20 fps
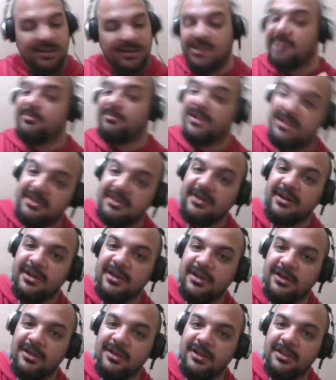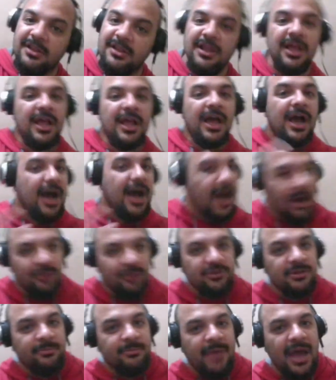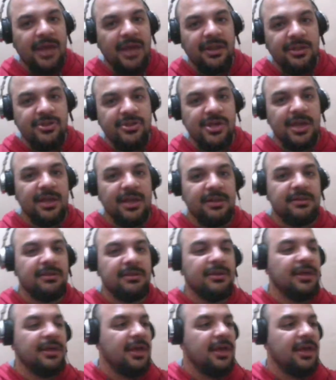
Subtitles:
the material, how to manage it,